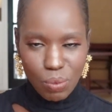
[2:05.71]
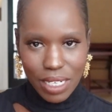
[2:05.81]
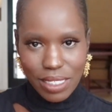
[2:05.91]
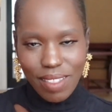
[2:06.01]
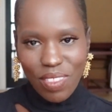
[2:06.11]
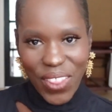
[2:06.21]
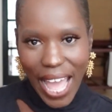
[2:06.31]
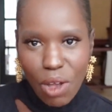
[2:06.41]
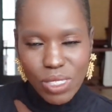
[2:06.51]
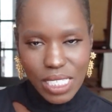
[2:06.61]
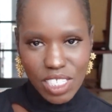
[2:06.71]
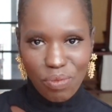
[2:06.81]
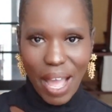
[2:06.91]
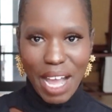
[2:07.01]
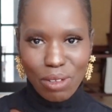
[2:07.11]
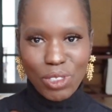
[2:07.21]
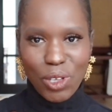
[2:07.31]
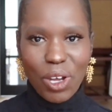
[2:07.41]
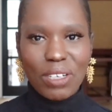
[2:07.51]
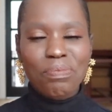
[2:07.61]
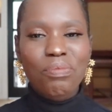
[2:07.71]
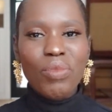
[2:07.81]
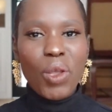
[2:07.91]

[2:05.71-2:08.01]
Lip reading: spent thousands of pounds on